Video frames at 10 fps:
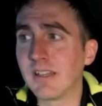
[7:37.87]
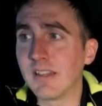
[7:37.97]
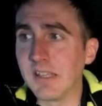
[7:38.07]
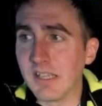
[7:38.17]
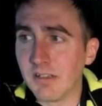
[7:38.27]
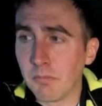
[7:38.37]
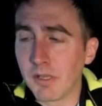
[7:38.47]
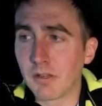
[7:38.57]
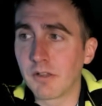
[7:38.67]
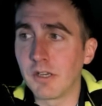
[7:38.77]
the
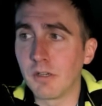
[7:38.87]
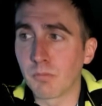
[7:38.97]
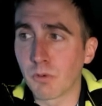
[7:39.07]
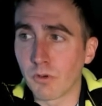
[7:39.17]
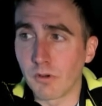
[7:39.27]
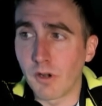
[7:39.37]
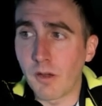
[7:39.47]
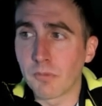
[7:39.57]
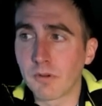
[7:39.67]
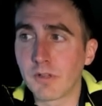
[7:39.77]
inability to
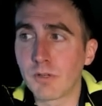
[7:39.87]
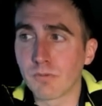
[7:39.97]
properly